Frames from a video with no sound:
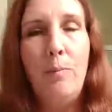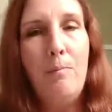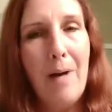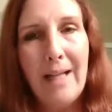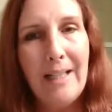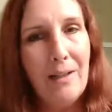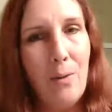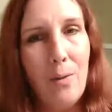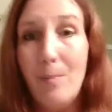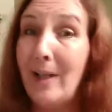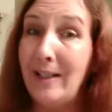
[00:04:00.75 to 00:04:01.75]
might
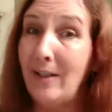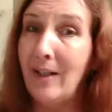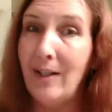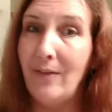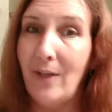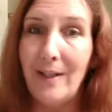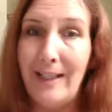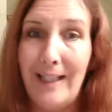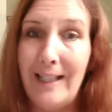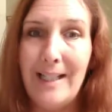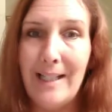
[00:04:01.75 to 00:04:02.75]
or might not have gotten
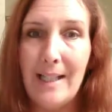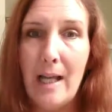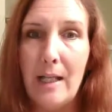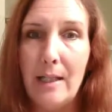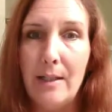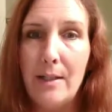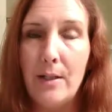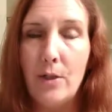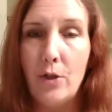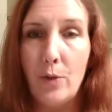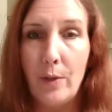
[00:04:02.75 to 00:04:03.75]
any suds
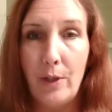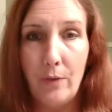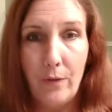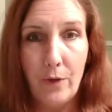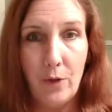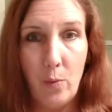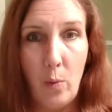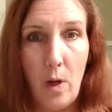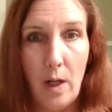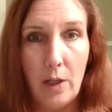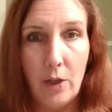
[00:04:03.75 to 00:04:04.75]
during your first
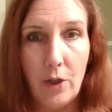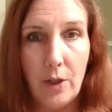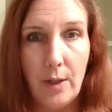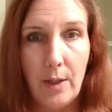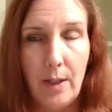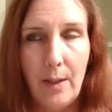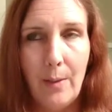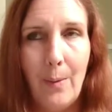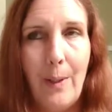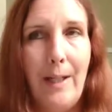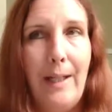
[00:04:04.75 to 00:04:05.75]
wash,
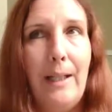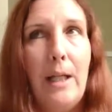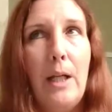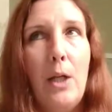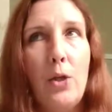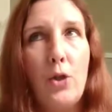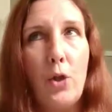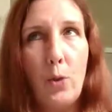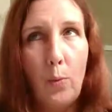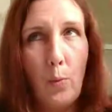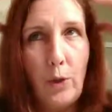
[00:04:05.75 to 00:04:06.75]
all right?
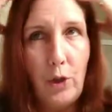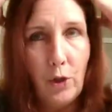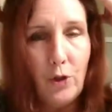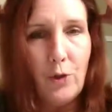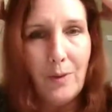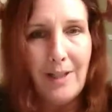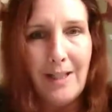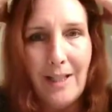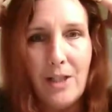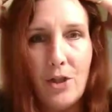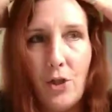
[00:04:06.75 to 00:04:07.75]
So when you're doing
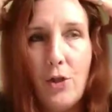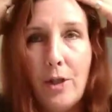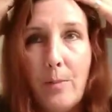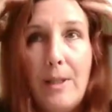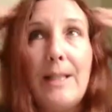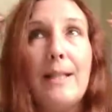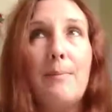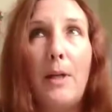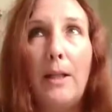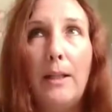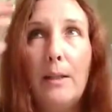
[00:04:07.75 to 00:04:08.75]
this, you could be
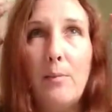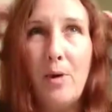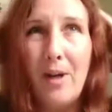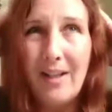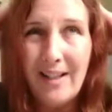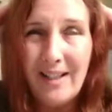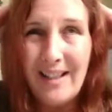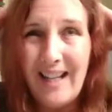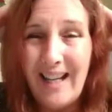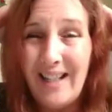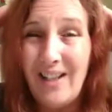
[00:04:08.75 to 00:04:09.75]
smelling the product
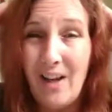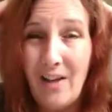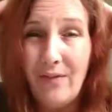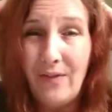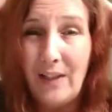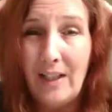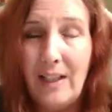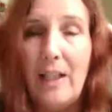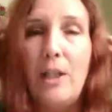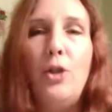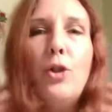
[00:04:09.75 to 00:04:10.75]
and not feeling
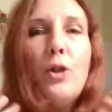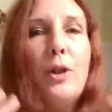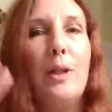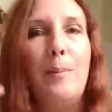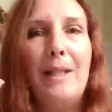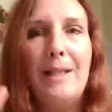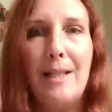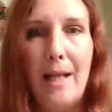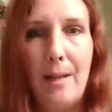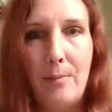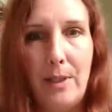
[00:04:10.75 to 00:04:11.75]
it, and you're going to be
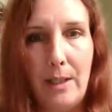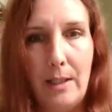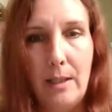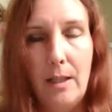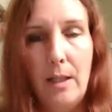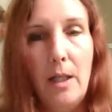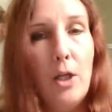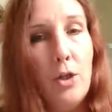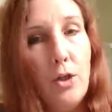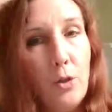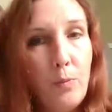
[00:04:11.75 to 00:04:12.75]
tempted
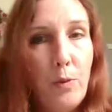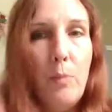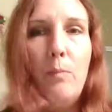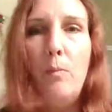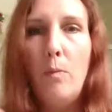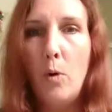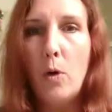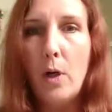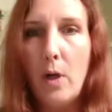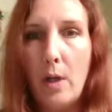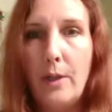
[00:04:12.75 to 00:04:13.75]
to put
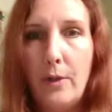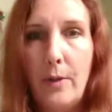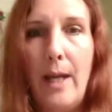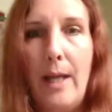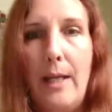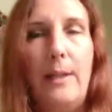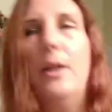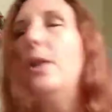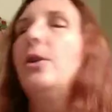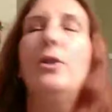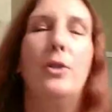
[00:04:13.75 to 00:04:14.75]
more on your head.
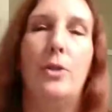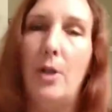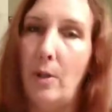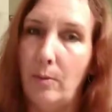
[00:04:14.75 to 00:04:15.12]
Don't.